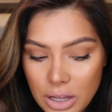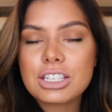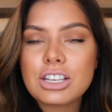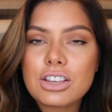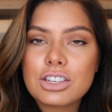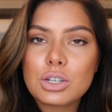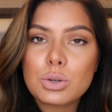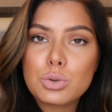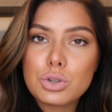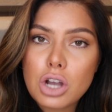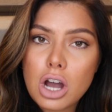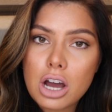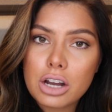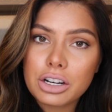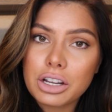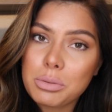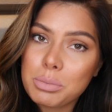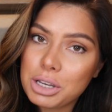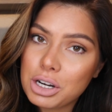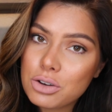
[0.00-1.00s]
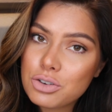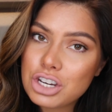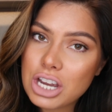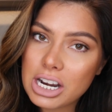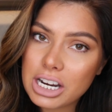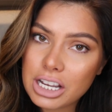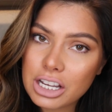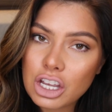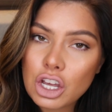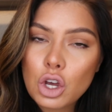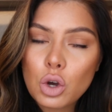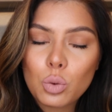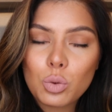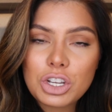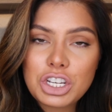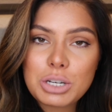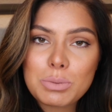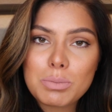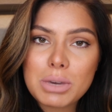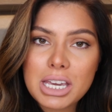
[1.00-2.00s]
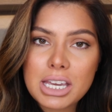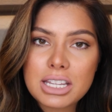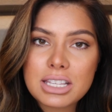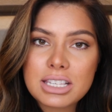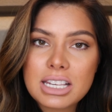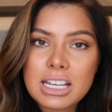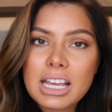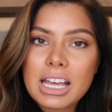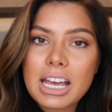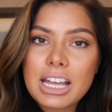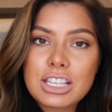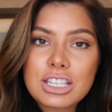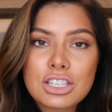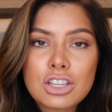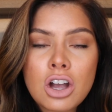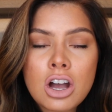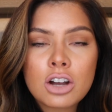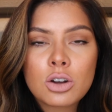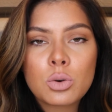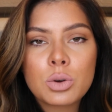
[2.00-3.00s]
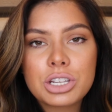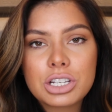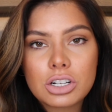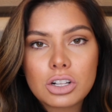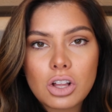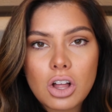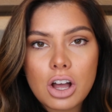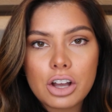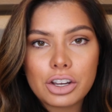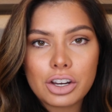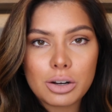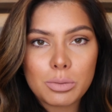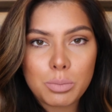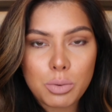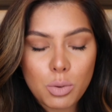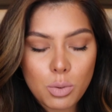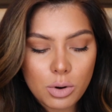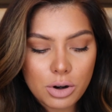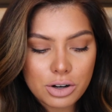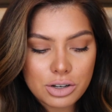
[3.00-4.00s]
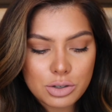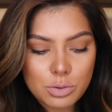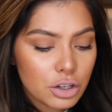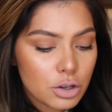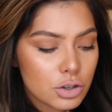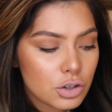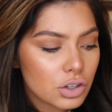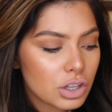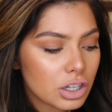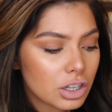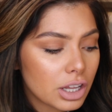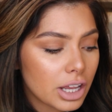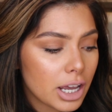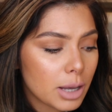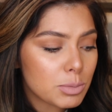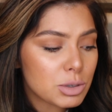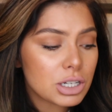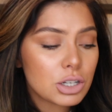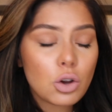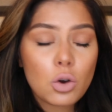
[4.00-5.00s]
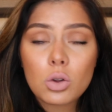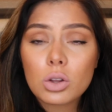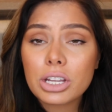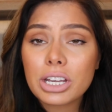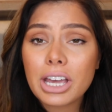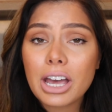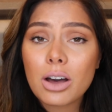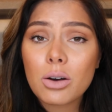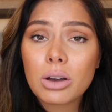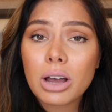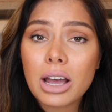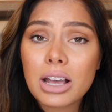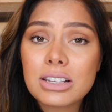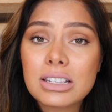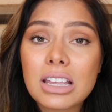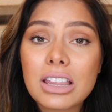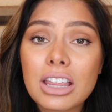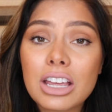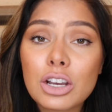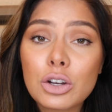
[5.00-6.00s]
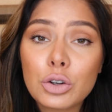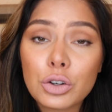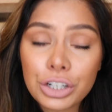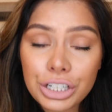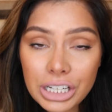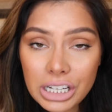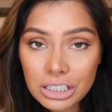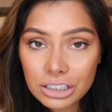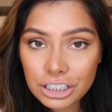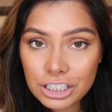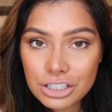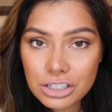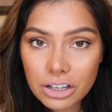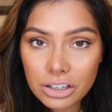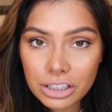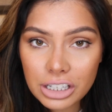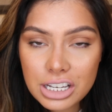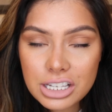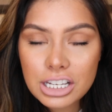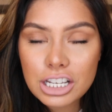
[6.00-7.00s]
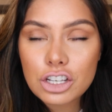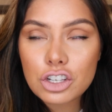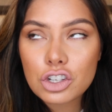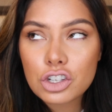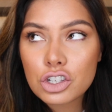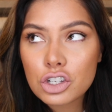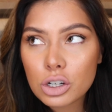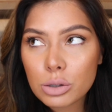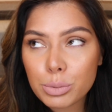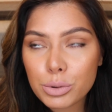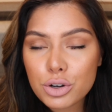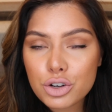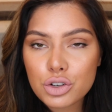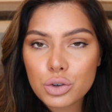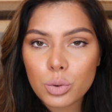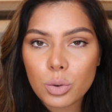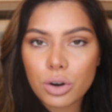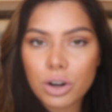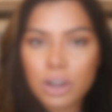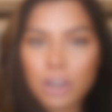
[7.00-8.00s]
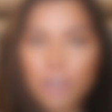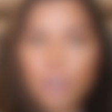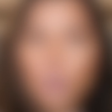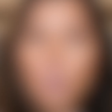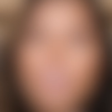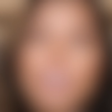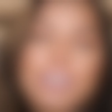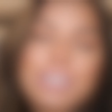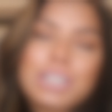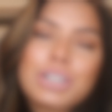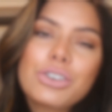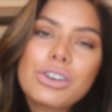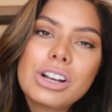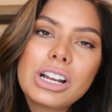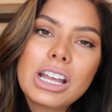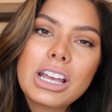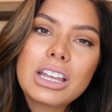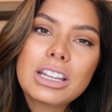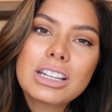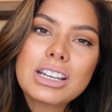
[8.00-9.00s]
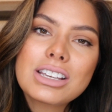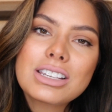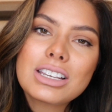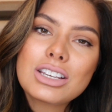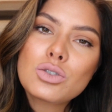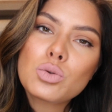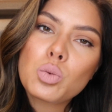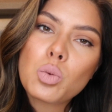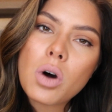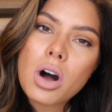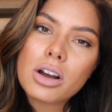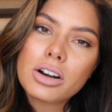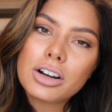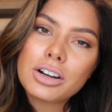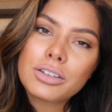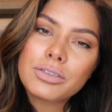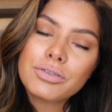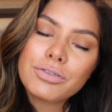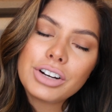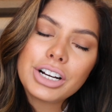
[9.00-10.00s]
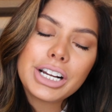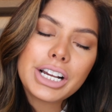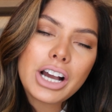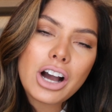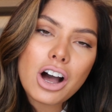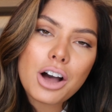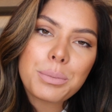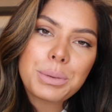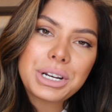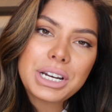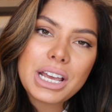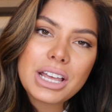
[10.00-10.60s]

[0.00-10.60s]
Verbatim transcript: It's also non-comedogenic, which means it's not going to clog your pores. And those are the claims. And holy cow, guys, the ingredient list on this is super short. The first ingredient in this is water, very common.